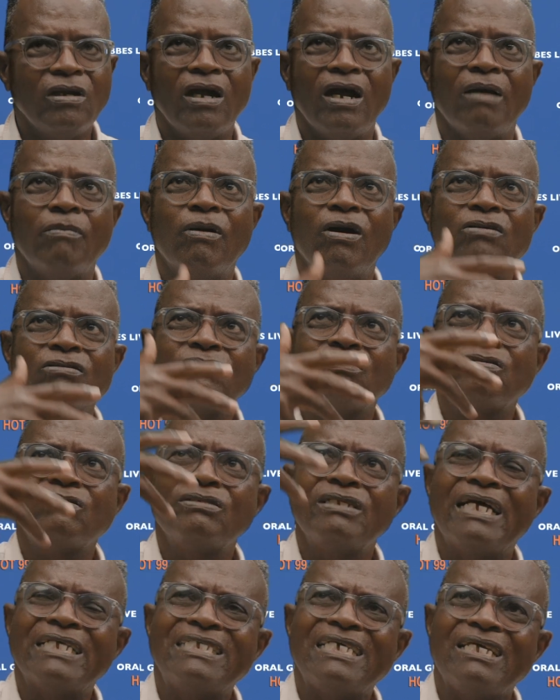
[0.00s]
About,
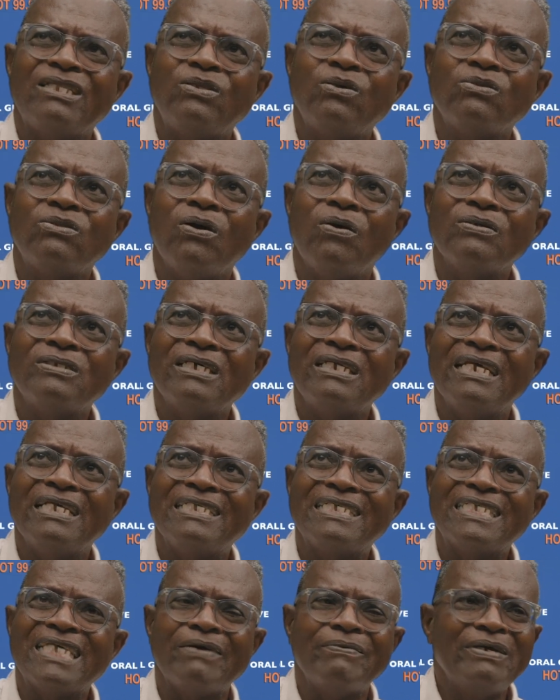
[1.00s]
let's say,
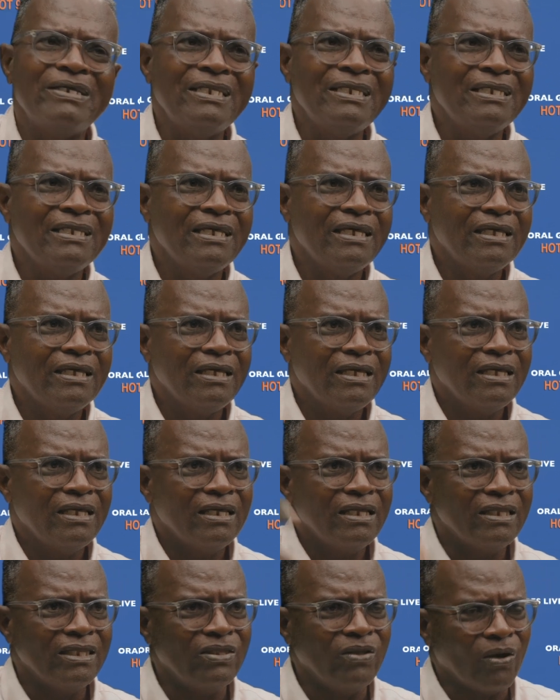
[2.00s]
2007,
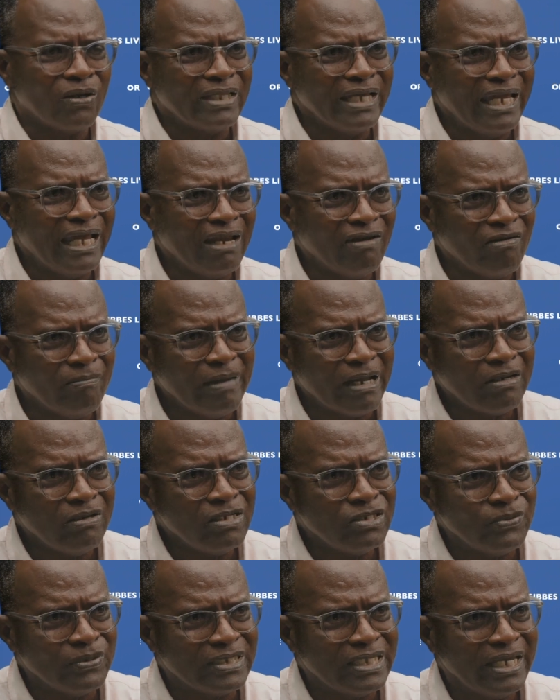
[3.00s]
Dr. Hilary
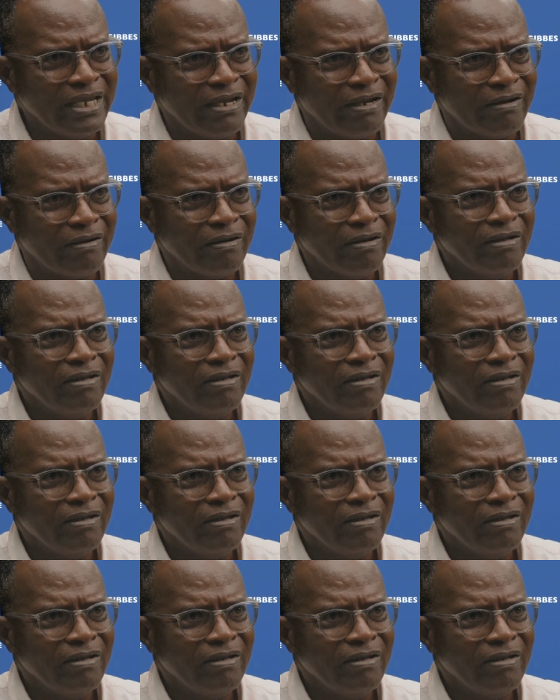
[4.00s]
Beckles was here.